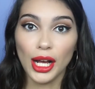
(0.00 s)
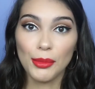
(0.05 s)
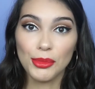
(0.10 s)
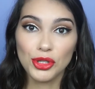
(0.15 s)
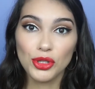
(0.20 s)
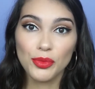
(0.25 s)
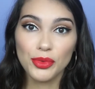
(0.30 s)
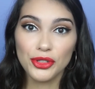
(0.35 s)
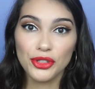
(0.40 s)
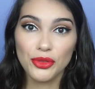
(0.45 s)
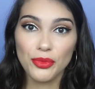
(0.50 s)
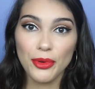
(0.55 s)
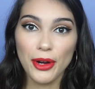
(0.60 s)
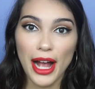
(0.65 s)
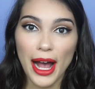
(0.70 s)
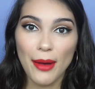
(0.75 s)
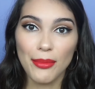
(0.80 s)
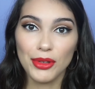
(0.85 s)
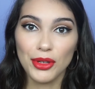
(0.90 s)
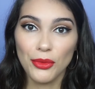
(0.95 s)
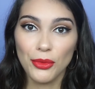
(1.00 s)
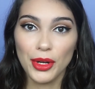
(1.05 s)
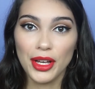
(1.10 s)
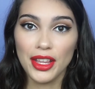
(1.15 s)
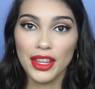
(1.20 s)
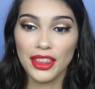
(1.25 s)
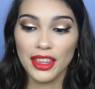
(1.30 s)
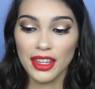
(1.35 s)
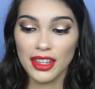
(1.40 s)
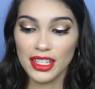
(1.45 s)
I'm super happy
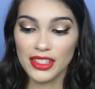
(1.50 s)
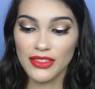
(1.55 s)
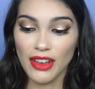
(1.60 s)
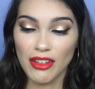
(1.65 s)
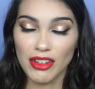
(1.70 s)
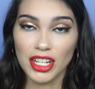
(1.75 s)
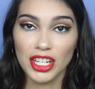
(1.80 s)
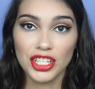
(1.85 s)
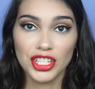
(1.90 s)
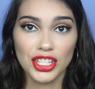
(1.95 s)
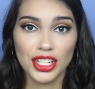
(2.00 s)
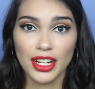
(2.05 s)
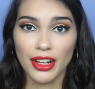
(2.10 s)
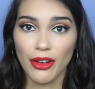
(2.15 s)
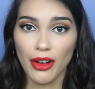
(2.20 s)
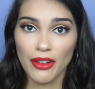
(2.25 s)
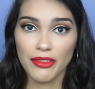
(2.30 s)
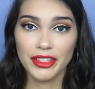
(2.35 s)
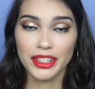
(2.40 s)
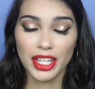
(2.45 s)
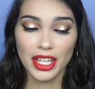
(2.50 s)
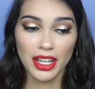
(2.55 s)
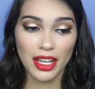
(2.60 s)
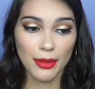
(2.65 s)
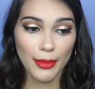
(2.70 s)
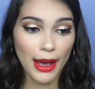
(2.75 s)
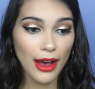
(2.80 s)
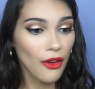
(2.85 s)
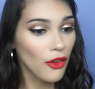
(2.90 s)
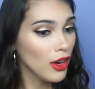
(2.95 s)
with this foundation and how everything
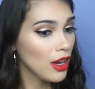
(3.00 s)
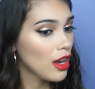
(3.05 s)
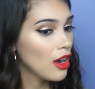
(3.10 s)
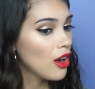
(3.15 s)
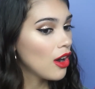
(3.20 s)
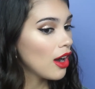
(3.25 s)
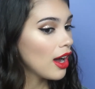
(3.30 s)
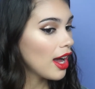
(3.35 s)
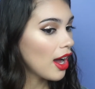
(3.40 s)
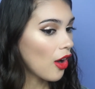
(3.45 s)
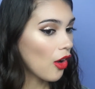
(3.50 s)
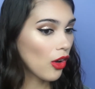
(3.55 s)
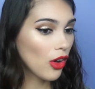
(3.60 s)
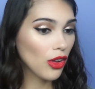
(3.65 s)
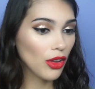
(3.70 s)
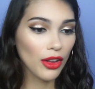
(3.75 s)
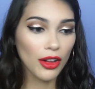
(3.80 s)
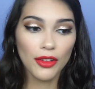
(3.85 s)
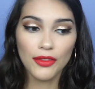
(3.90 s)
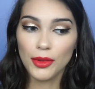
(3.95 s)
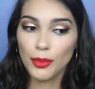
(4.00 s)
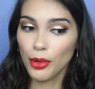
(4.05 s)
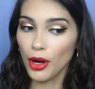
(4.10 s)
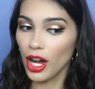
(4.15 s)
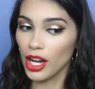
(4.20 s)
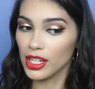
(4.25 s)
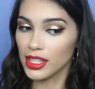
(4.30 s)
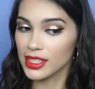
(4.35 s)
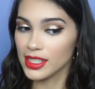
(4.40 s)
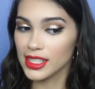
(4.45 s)
came out. All of the
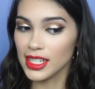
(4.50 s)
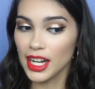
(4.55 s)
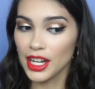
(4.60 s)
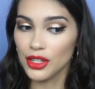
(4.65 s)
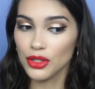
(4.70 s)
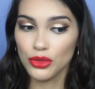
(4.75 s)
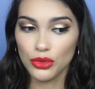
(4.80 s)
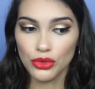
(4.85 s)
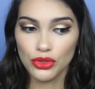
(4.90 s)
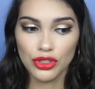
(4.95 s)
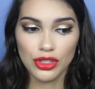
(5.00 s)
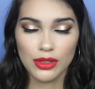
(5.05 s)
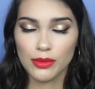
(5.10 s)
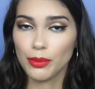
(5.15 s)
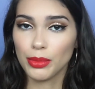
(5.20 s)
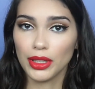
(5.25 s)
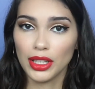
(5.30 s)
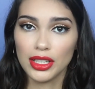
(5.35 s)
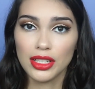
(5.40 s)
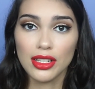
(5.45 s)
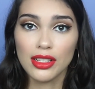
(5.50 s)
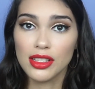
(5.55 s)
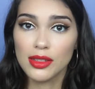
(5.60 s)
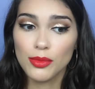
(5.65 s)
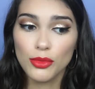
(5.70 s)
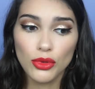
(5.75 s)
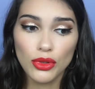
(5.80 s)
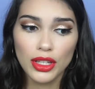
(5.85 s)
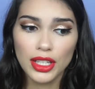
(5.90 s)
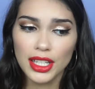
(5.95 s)
products that I used just blended
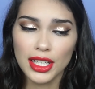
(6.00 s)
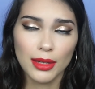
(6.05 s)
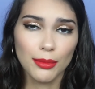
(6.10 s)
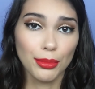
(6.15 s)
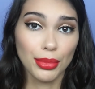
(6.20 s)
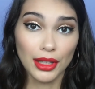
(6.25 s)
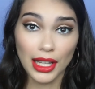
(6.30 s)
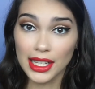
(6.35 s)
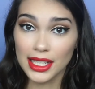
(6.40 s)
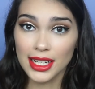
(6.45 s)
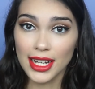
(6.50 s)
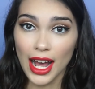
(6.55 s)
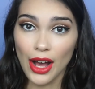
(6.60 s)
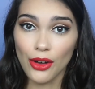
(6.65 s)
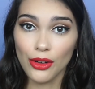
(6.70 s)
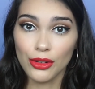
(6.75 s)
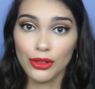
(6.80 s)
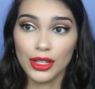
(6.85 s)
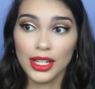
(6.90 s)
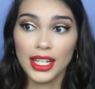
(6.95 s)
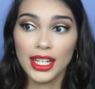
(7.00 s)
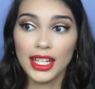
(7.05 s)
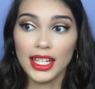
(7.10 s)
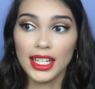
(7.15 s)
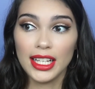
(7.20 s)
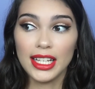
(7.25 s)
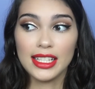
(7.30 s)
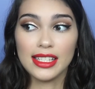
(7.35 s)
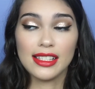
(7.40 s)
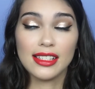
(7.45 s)
smoothly. It blended out
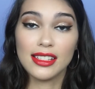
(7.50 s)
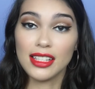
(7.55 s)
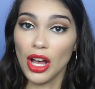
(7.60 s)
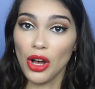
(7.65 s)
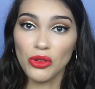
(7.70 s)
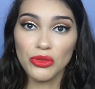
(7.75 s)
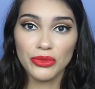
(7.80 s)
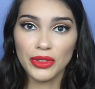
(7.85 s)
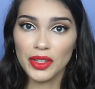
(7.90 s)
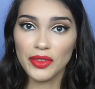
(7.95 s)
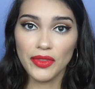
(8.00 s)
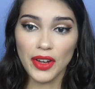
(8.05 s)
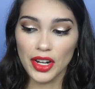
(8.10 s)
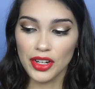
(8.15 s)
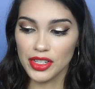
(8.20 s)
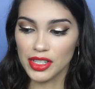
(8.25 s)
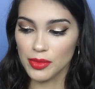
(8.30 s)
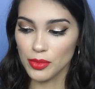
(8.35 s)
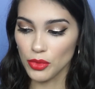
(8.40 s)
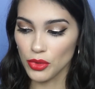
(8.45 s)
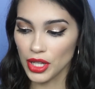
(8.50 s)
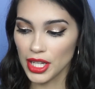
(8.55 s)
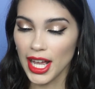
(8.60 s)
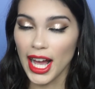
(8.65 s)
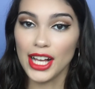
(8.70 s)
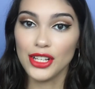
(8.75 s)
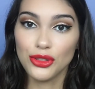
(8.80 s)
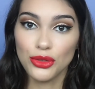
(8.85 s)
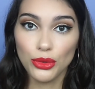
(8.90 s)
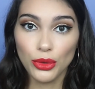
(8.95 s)
itself like very smoothly.
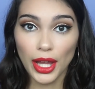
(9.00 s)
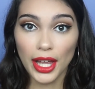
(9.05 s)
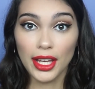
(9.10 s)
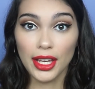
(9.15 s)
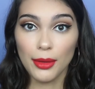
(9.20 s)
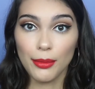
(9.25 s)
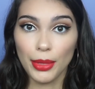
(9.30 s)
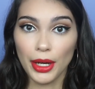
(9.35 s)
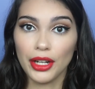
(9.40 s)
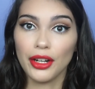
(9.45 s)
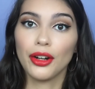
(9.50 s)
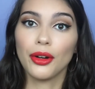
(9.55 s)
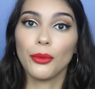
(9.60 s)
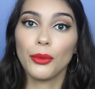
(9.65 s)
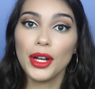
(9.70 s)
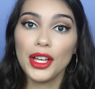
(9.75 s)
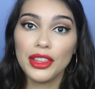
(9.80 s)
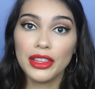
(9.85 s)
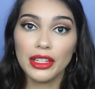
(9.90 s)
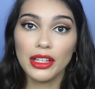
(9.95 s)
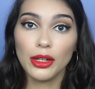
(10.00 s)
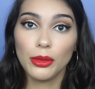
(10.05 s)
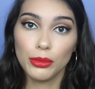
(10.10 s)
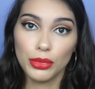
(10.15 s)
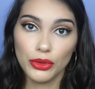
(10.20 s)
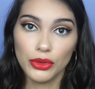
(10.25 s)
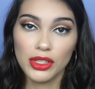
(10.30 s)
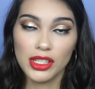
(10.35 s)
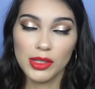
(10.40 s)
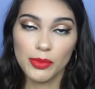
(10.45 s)
I do like it better with a beauty